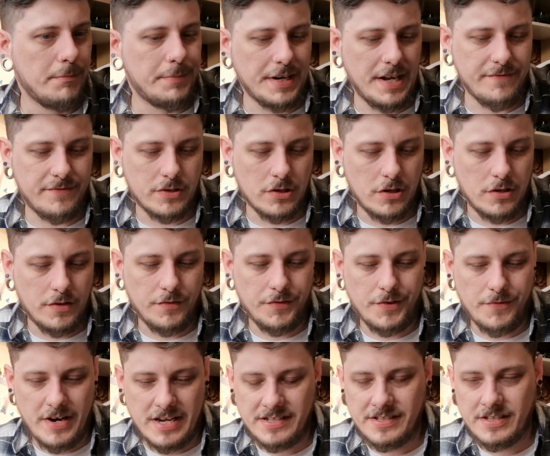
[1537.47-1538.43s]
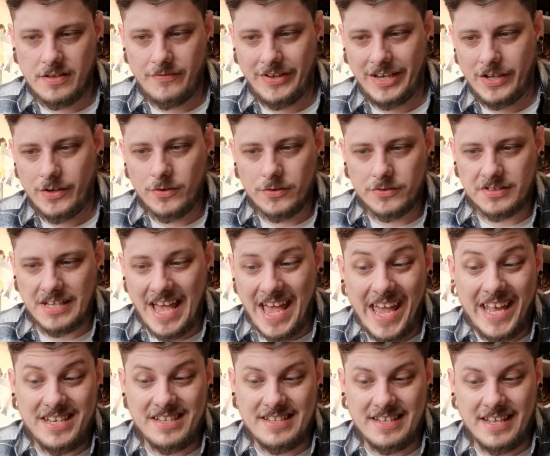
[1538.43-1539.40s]
I've got the rest of the videos
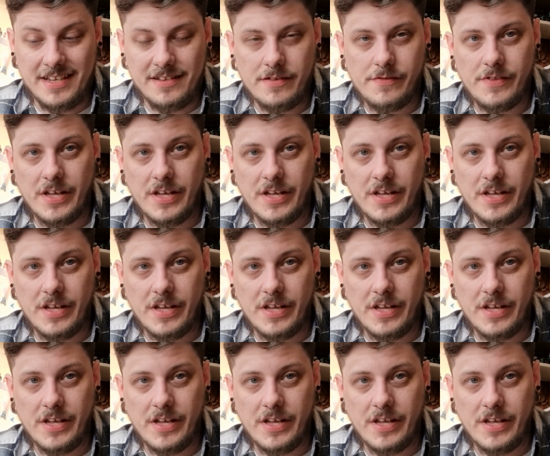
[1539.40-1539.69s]
edited.